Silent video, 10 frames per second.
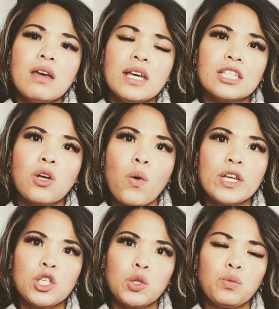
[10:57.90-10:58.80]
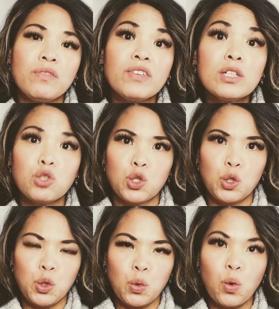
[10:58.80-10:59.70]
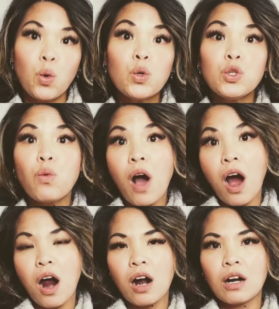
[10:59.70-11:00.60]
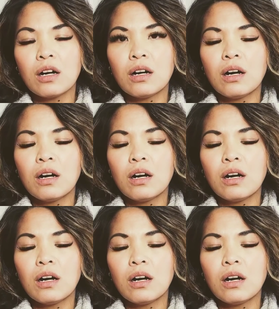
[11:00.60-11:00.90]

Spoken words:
is going to reveal to you who you are